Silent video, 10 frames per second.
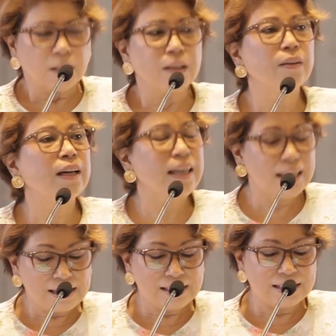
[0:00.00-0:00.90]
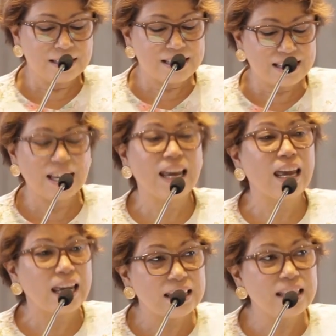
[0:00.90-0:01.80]
Now, he didn't
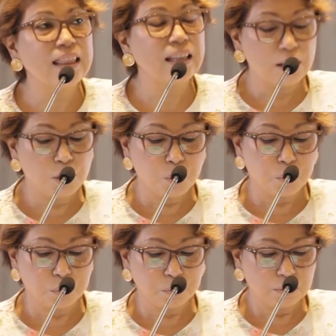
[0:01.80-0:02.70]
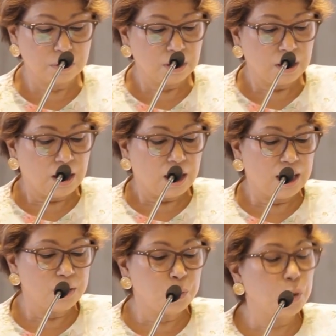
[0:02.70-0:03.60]
say anything new.
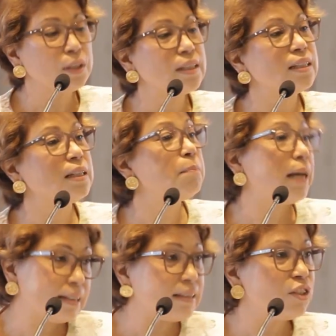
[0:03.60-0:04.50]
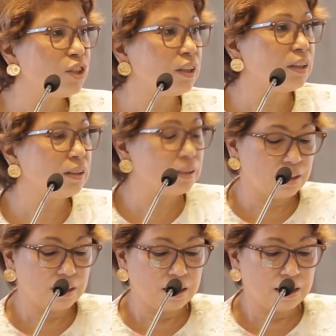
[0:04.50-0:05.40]
It was the messenger,
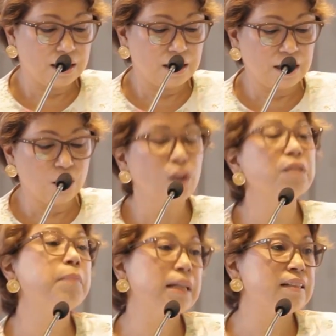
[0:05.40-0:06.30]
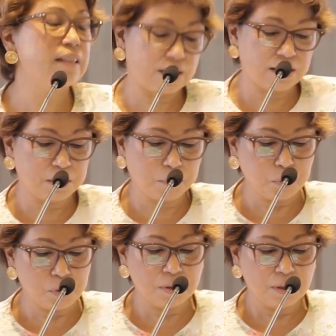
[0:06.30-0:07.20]
not the message, I
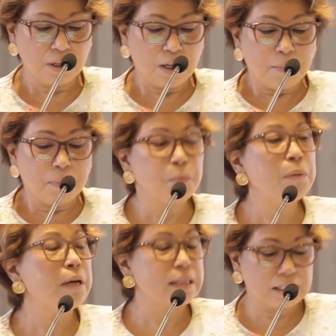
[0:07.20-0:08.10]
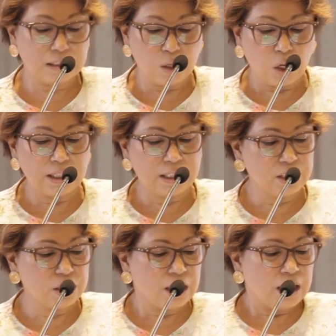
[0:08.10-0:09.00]
suppose. But we must
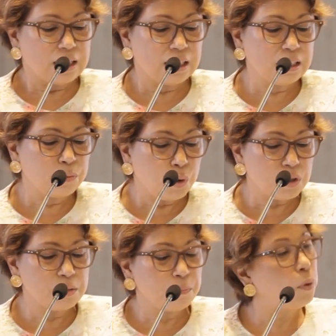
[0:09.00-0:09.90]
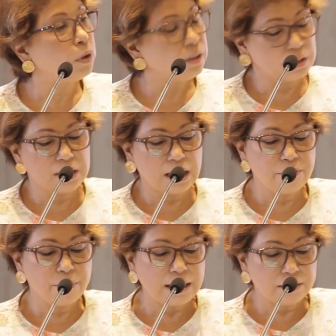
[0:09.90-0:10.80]
acknowledge that it was important
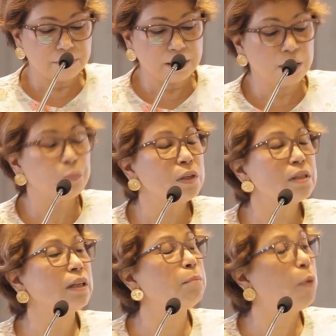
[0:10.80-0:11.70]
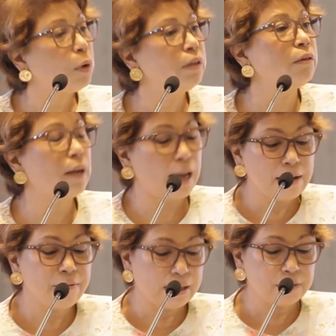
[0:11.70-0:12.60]
and relevant. It was an important
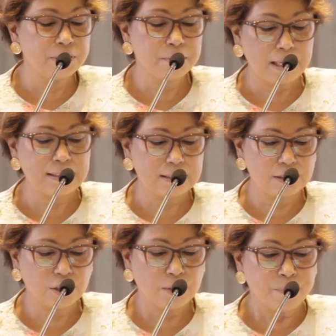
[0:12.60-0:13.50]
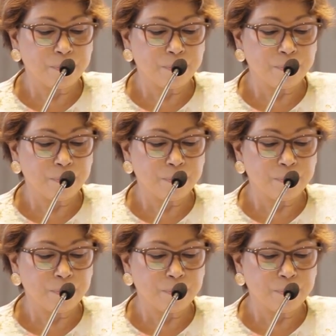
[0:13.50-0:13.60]
and relevant message.